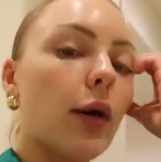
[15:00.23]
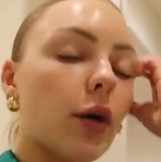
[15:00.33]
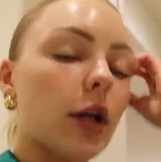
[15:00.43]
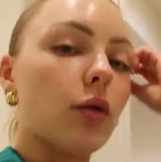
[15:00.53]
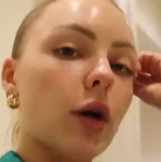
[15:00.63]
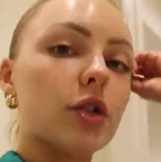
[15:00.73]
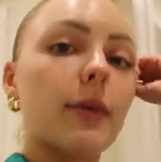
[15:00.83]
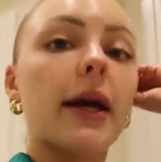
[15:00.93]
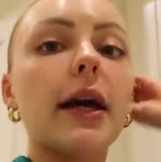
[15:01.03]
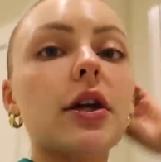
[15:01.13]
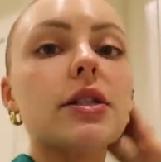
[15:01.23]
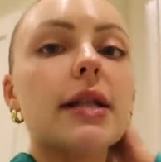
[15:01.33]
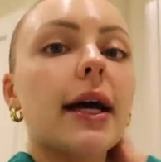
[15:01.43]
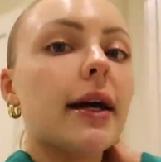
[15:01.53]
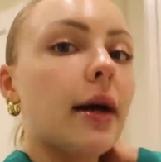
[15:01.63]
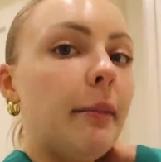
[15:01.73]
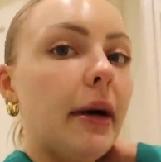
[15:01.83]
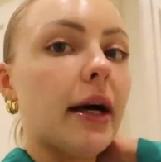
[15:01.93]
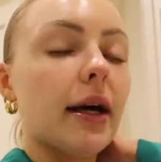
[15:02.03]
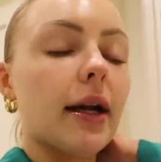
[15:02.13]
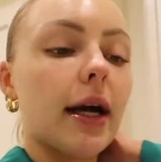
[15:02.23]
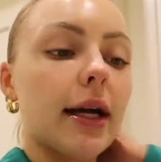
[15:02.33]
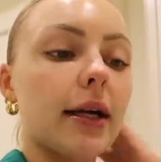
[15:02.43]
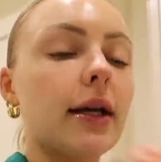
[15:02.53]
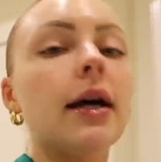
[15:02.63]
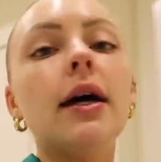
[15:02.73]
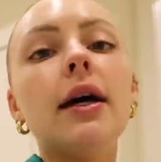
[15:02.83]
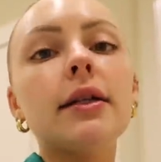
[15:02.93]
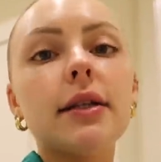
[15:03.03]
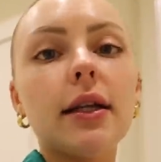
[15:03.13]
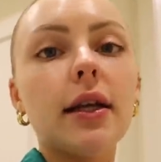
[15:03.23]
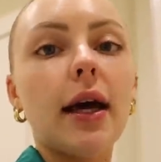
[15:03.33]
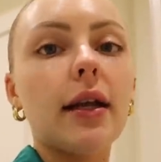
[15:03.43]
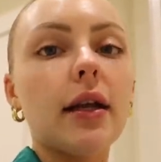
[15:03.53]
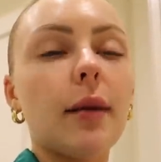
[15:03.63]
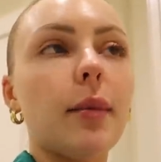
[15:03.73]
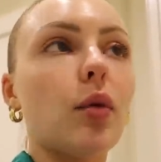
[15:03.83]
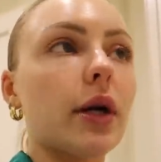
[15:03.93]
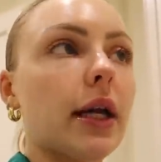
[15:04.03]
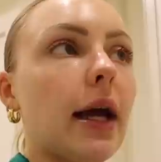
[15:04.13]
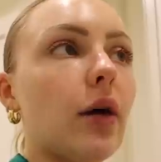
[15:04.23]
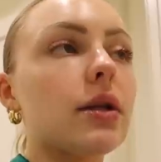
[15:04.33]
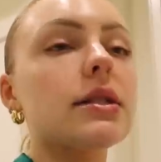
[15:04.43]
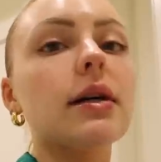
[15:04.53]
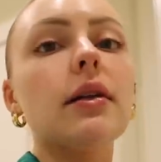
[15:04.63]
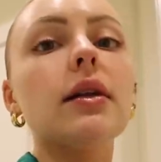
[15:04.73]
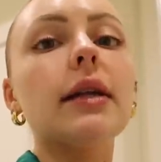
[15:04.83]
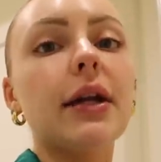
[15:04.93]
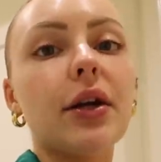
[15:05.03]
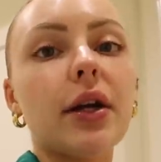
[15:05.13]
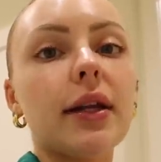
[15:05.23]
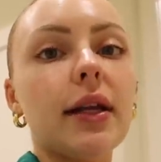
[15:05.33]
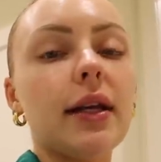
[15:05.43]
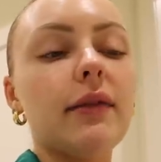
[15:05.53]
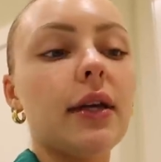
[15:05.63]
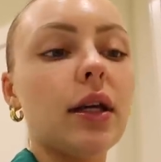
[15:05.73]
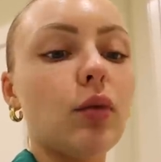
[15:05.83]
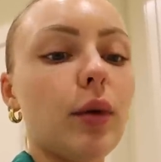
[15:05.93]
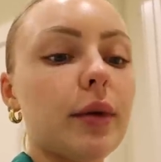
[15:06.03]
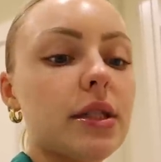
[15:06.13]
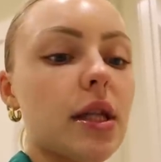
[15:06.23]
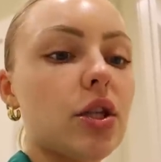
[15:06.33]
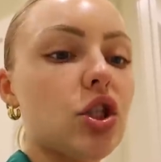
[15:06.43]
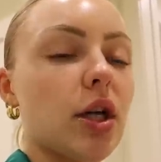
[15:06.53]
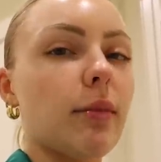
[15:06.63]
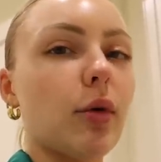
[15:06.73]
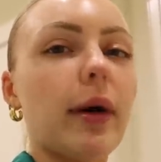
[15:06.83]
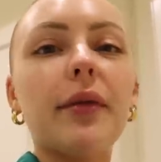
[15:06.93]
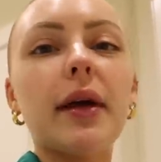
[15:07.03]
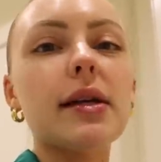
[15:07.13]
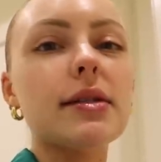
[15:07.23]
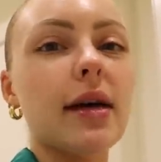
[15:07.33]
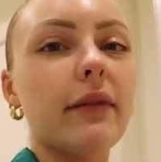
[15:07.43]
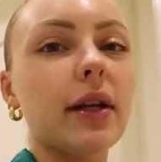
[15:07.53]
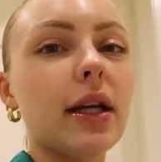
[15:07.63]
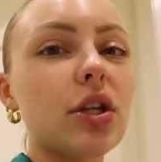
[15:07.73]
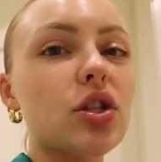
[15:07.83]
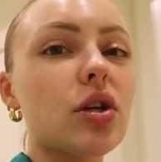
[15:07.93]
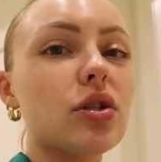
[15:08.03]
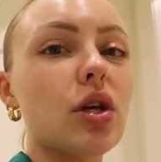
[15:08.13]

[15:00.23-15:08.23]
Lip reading: I wanted to wash my hair today, but I didn't end up working out until later in the evening. We went to the gym around like 7-ish.